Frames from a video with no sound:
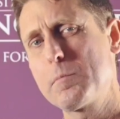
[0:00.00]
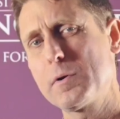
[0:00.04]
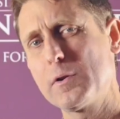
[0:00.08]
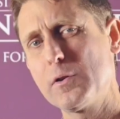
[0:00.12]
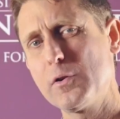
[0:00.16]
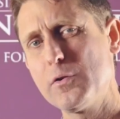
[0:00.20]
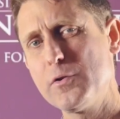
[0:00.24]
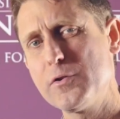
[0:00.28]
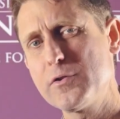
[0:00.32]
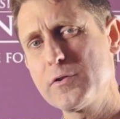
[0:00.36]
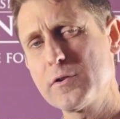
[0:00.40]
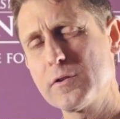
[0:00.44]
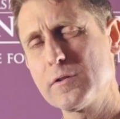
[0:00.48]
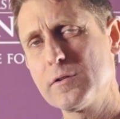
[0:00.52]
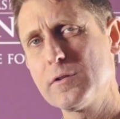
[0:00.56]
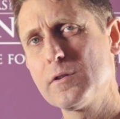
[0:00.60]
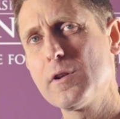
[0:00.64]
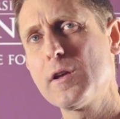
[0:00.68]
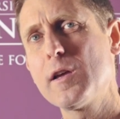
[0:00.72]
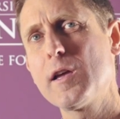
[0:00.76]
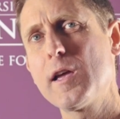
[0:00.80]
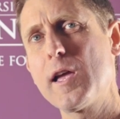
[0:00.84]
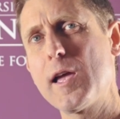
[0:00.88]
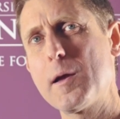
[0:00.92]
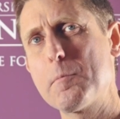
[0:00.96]
pollution
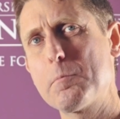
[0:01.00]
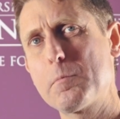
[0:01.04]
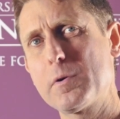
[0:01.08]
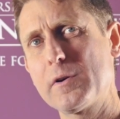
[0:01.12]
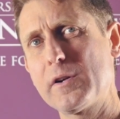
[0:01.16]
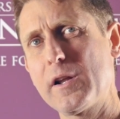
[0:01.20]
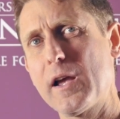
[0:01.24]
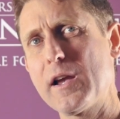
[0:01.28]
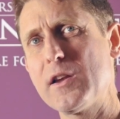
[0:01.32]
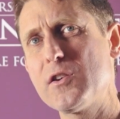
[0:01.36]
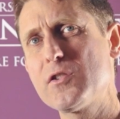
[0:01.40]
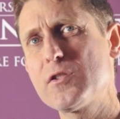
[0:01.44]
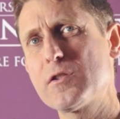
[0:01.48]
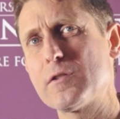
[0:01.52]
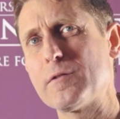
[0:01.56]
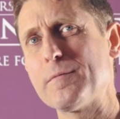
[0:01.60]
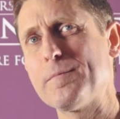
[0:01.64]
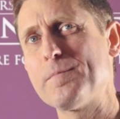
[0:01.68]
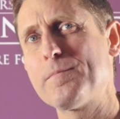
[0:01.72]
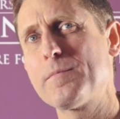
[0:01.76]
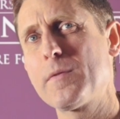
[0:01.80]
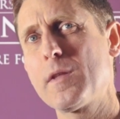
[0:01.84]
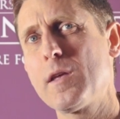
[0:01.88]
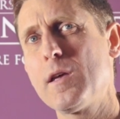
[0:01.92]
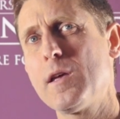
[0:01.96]
and
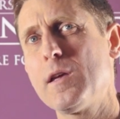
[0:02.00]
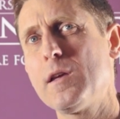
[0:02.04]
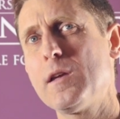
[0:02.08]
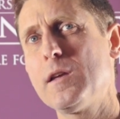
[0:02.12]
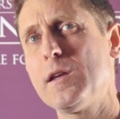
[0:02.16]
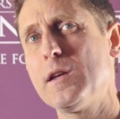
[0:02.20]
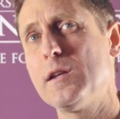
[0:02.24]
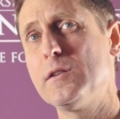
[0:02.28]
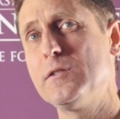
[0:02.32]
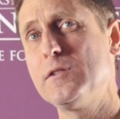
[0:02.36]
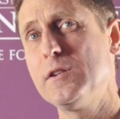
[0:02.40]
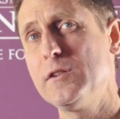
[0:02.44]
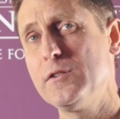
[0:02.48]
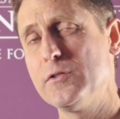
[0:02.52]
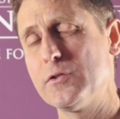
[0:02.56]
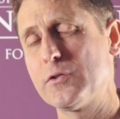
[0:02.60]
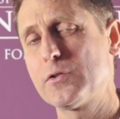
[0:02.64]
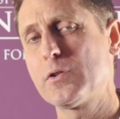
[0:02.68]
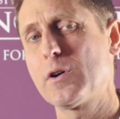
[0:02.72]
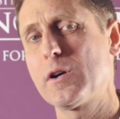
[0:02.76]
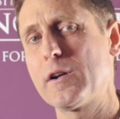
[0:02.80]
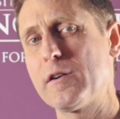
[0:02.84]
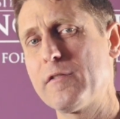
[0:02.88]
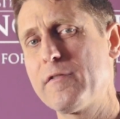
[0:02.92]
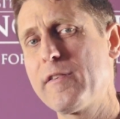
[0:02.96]
predation. It didn't
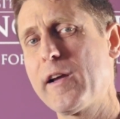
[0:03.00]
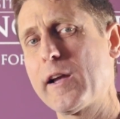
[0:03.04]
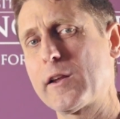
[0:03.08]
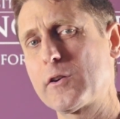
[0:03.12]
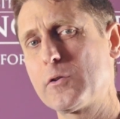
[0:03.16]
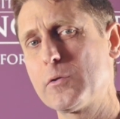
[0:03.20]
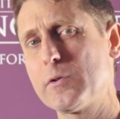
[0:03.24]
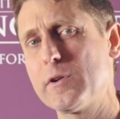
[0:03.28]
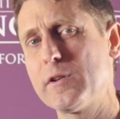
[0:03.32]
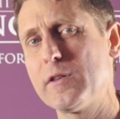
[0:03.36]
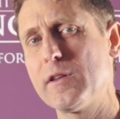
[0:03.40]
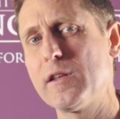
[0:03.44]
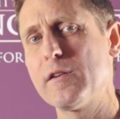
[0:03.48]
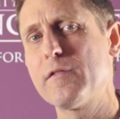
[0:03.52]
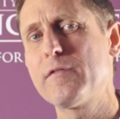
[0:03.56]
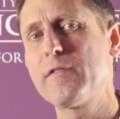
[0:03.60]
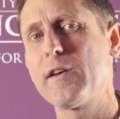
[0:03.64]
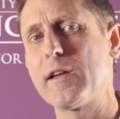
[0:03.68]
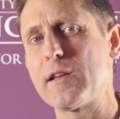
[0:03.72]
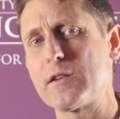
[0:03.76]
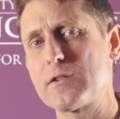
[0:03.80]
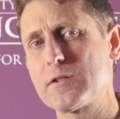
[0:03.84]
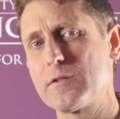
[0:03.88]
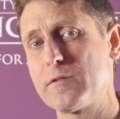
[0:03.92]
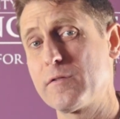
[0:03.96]
try to factor in the
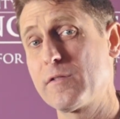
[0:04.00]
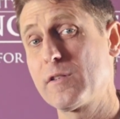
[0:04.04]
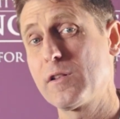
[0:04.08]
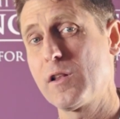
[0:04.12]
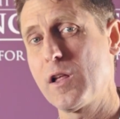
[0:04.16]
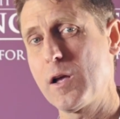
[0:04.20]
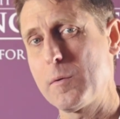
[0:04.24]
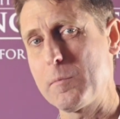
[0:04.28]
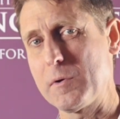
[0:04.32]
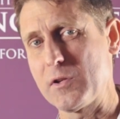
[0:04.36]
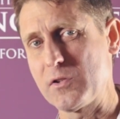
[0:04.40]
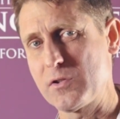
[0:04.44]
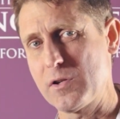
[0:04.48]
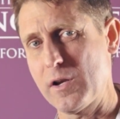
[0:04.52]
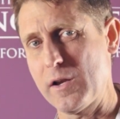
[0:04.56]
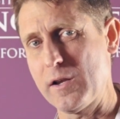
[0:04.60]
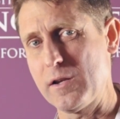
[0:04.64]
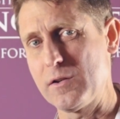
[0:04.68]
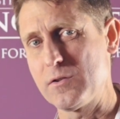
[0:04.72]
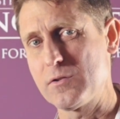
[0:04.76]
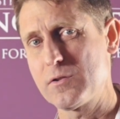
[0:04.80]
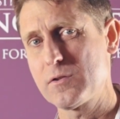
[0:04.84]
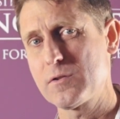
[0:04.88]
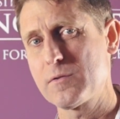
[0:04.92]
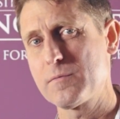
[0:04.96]
effects of climate
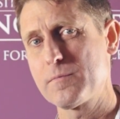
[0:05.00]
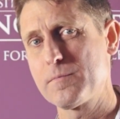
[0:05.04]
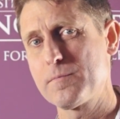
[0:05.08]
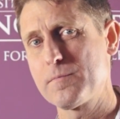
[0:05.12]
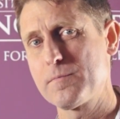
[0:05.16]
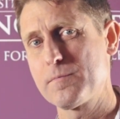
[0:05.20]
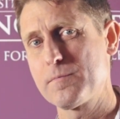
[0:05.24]
change.